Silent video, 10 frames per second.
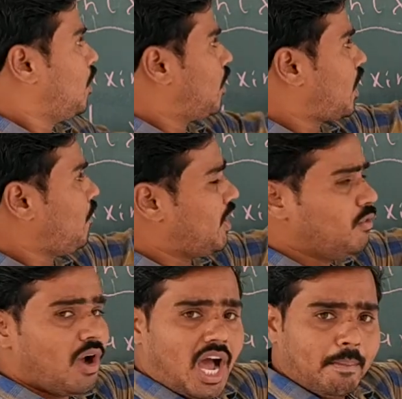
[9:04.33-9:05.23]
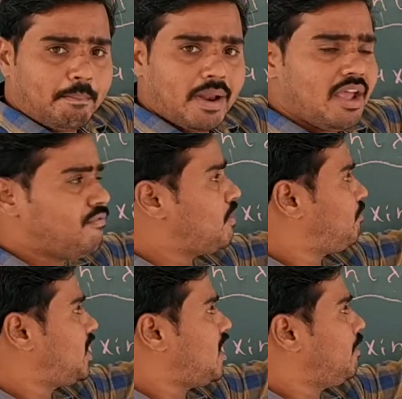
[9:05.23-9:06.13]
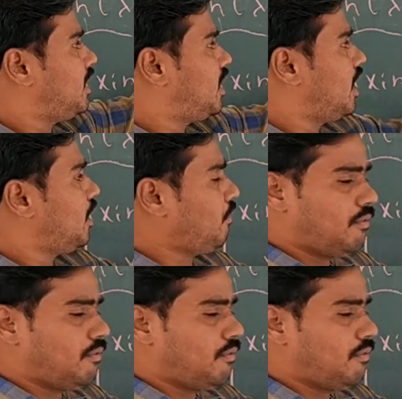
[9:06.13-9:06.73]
Okay, when you apply 50 meter